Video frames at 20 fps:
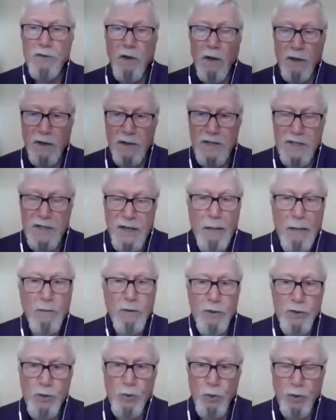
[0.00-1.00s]
of all
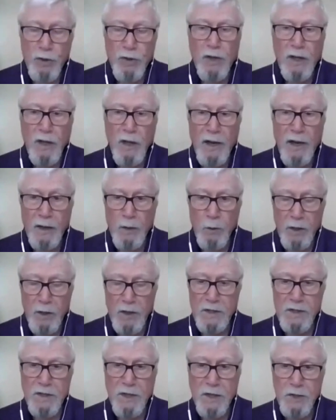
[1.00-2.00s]
establish with the client
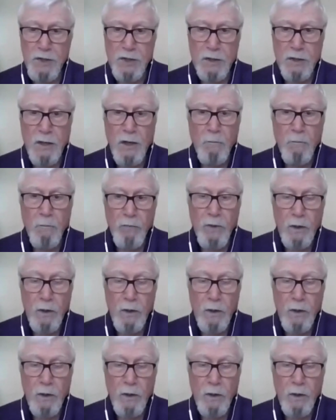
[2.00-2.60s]
organization,